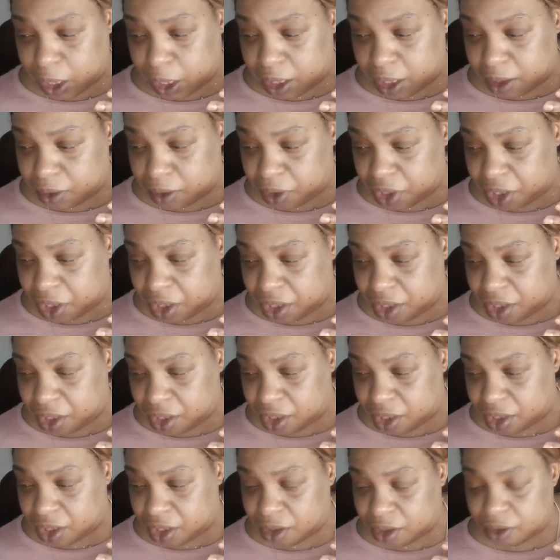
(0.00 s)

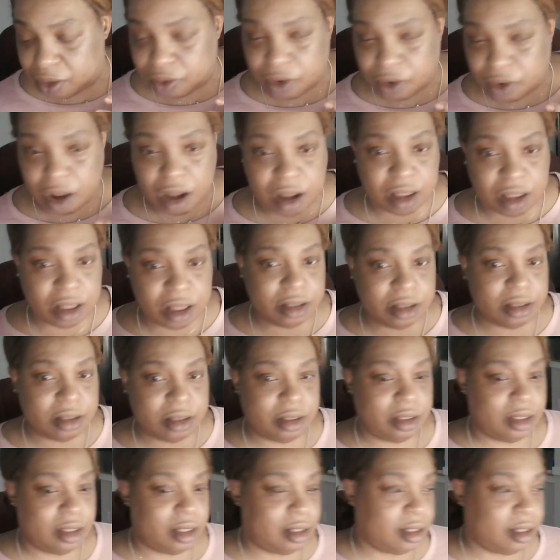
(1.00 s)
Jesus, Father,
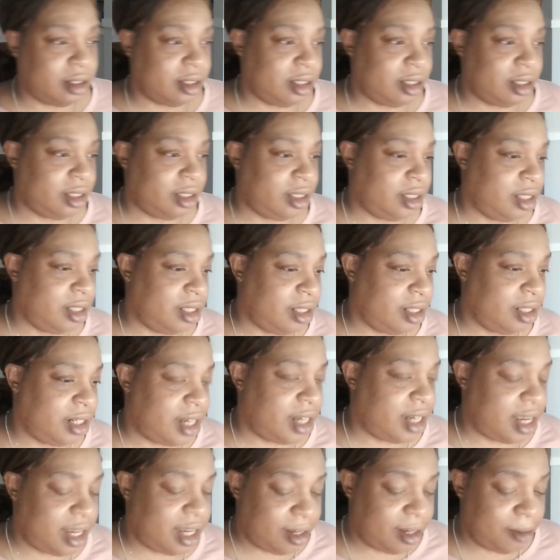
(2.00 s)
God, in the
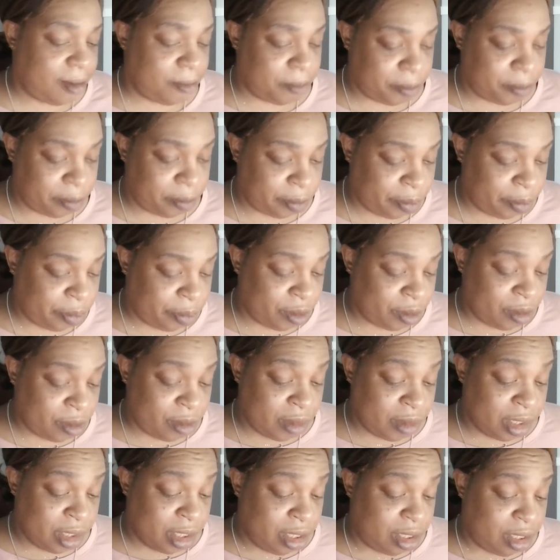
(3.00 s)
name.
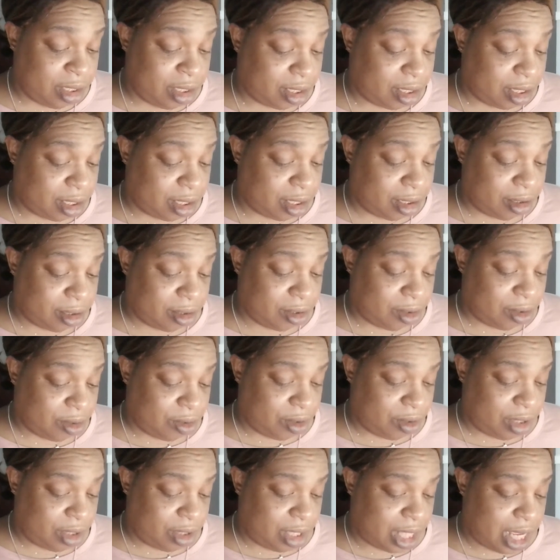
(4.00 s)
So
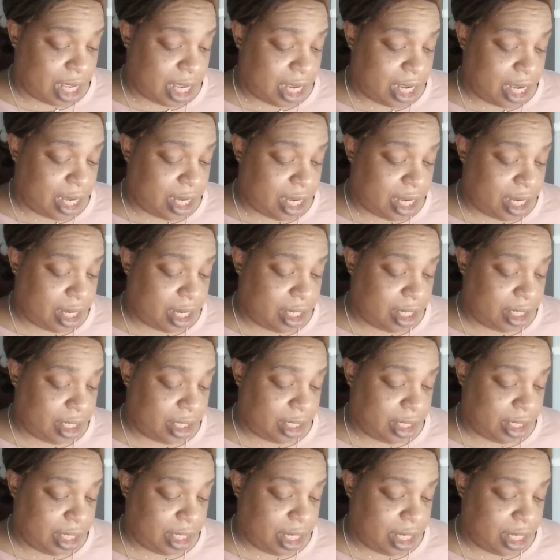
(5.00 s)
they
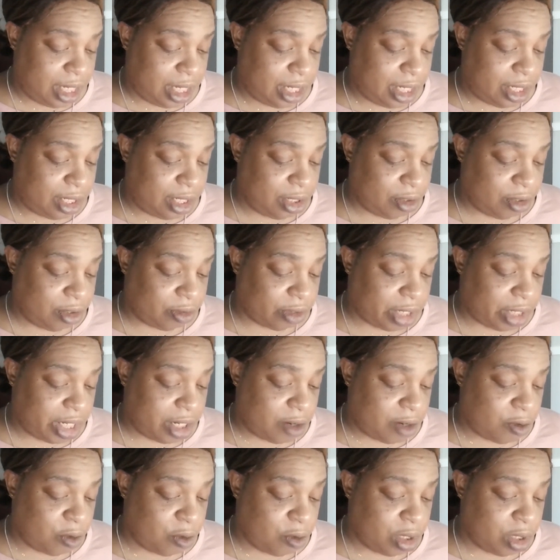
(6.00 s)
get into
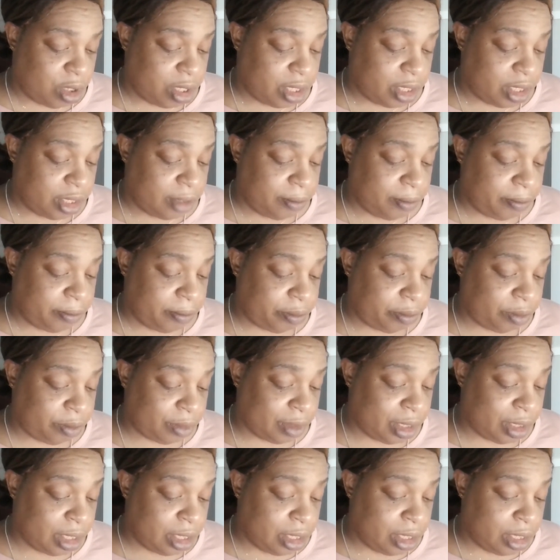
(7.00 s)
round one.
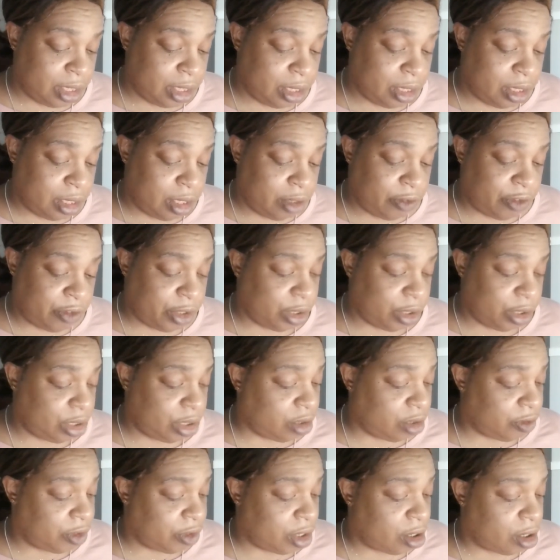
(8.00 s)
First
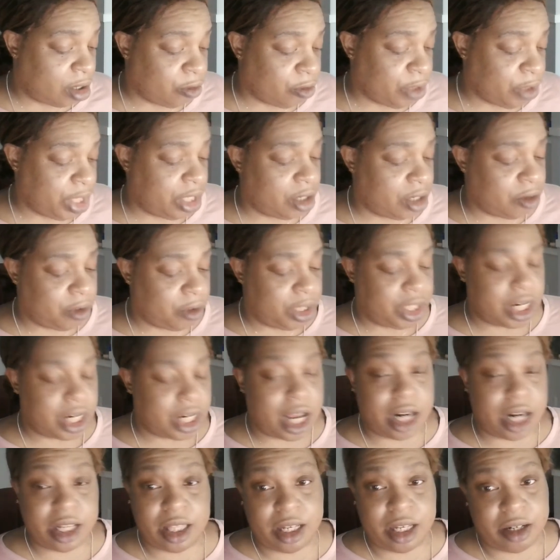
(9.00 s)
of all, Rio and
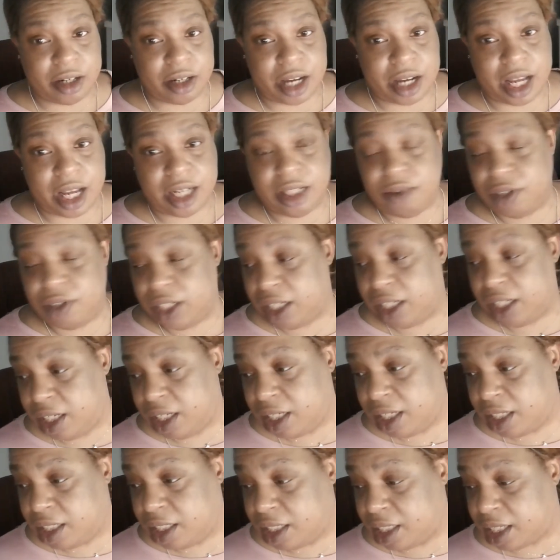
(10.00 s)
Jonathan are not even
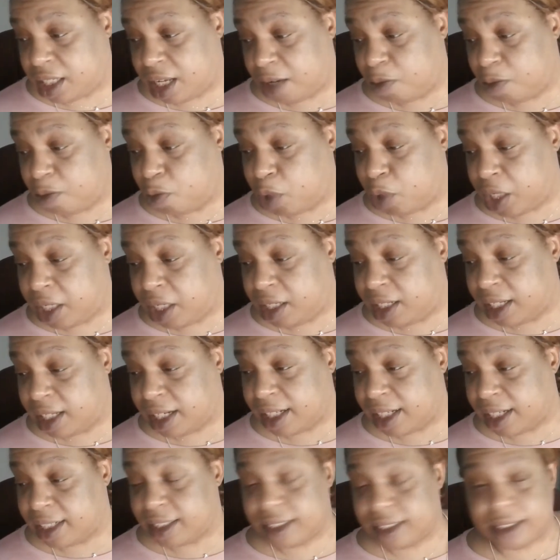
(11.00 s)
in the same weight
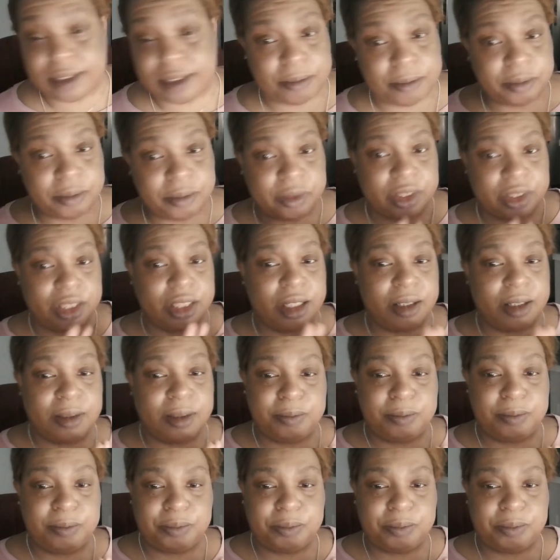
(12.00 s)
class. So